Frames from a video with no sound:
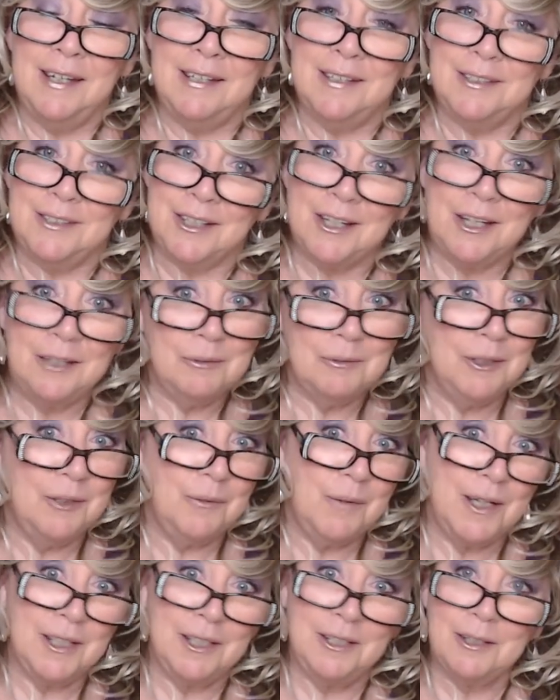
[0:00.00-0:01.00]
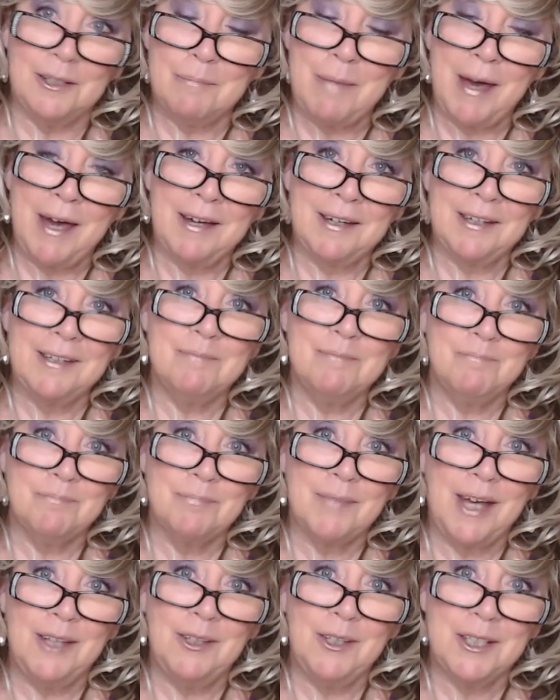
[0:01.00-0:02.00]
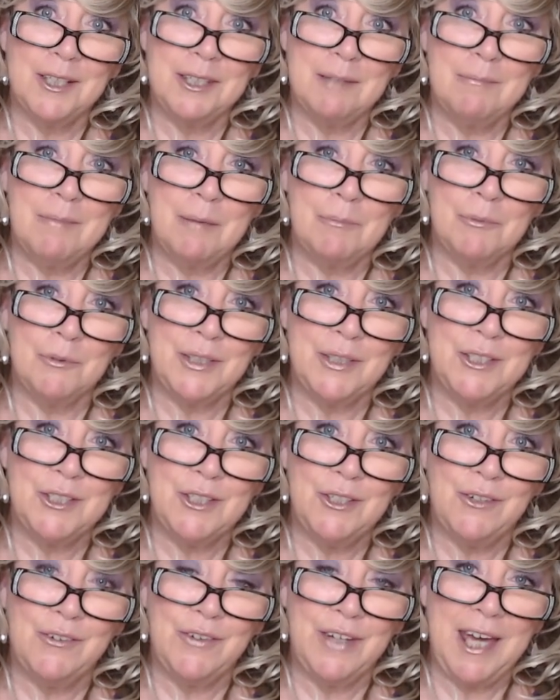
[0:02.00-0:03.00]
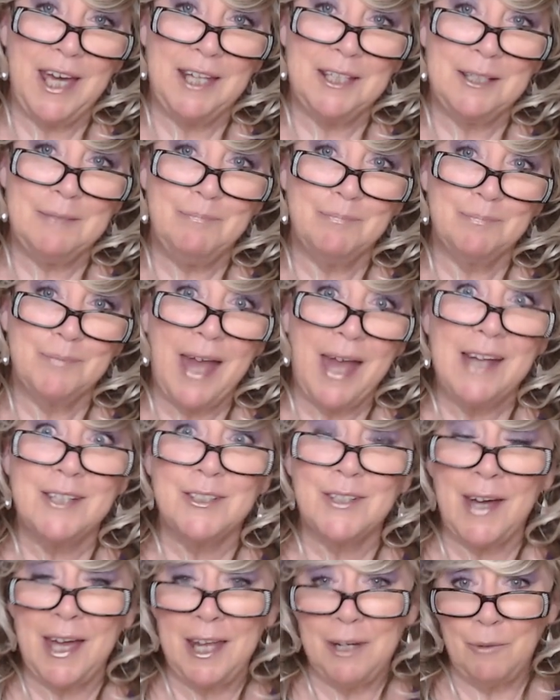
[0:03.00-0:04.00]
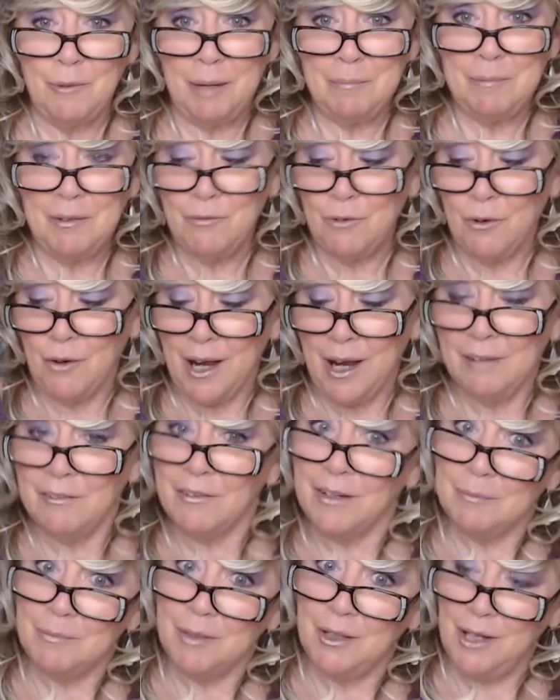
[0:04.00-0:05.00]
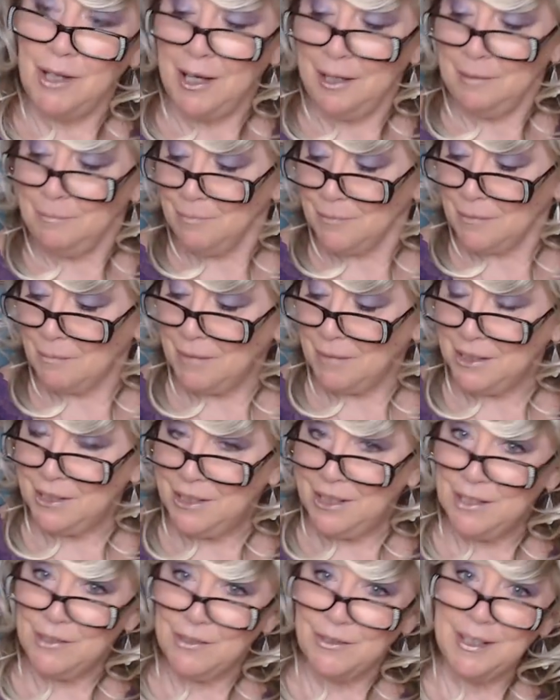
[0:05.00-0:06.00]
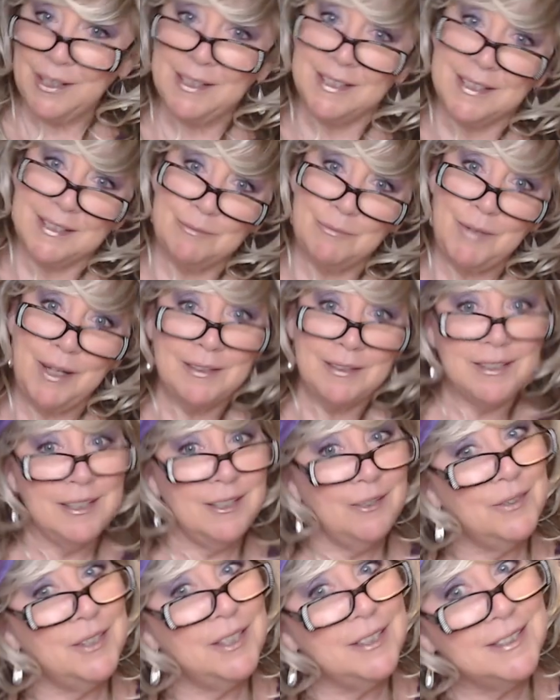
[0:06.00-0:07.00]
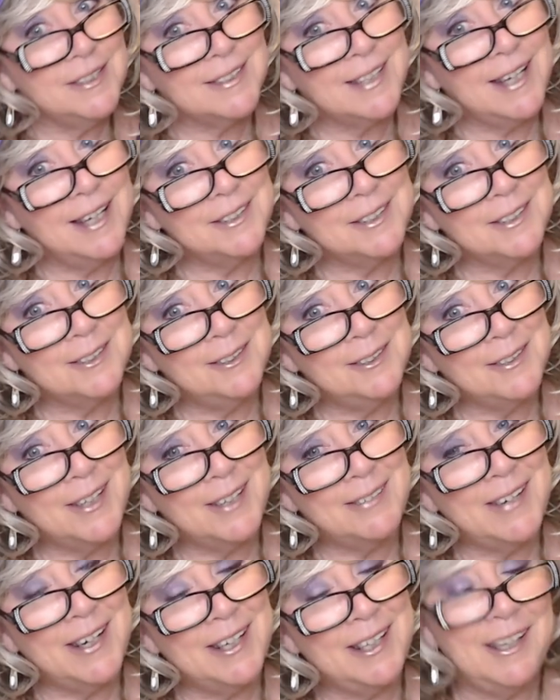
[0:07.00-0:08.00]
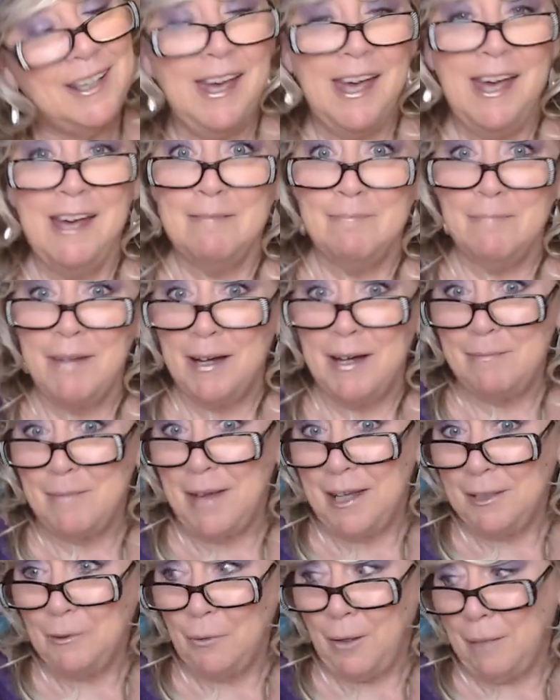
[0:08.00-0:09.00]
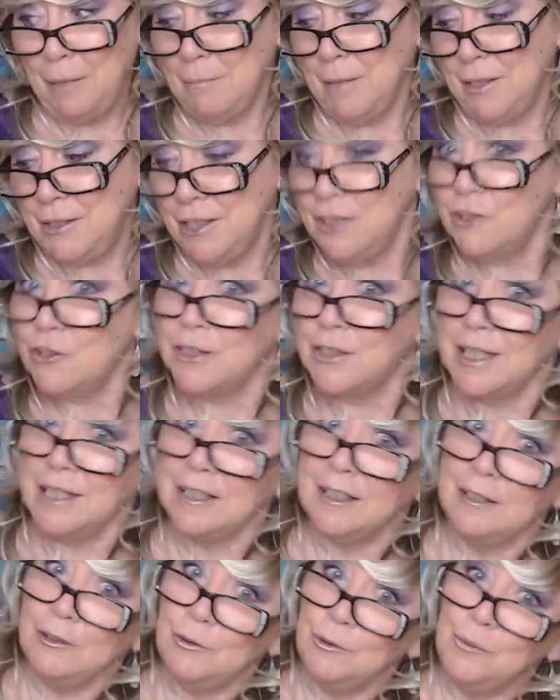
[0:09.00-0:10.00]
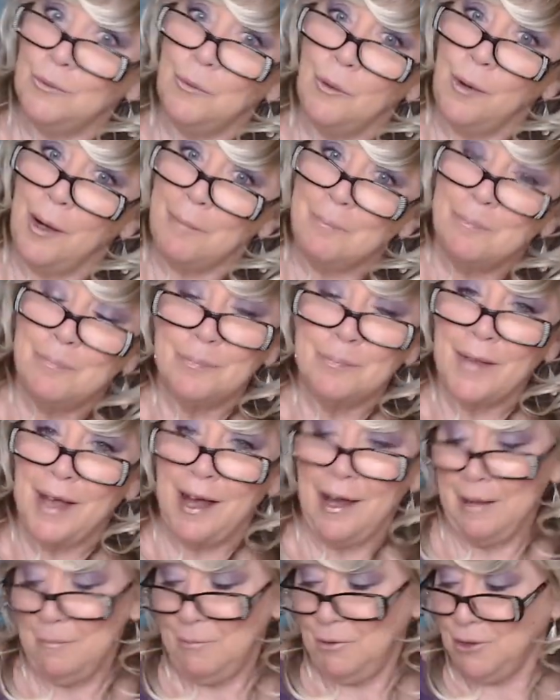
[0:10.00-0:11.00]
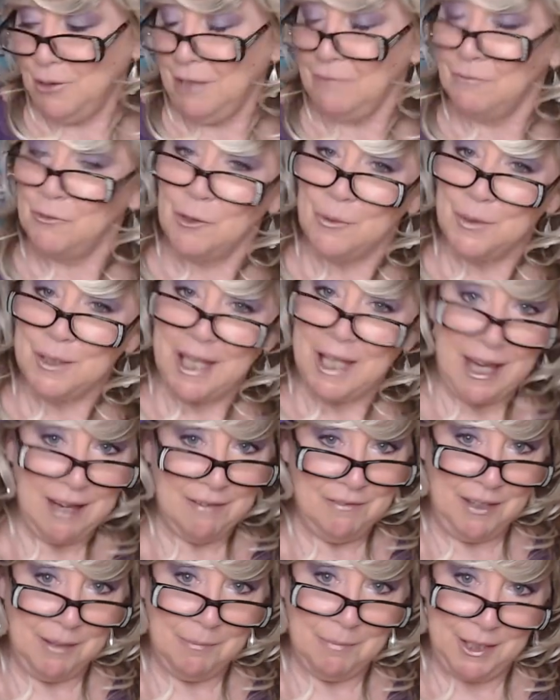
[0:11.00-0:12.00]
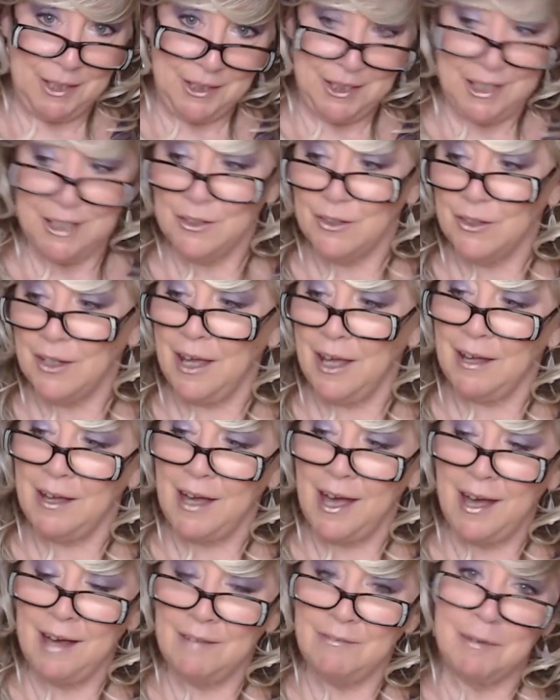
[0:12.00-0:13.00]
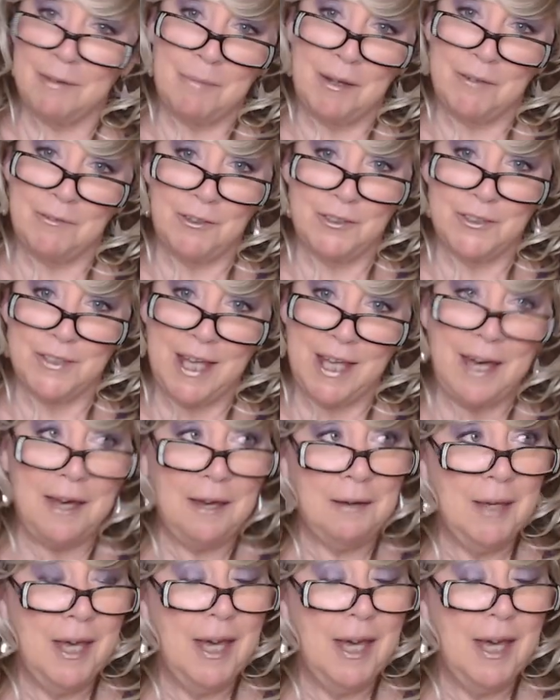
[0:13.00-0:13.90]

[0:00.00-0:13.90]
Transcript: you're going to want to look back and look at the memories you created. So anyway, before I ramble on, my dinner is, well, you know, it is kind of cold already. But anyway, my dinner is getting lukewarm. I'm looking forward to having my dinner, having my rosé,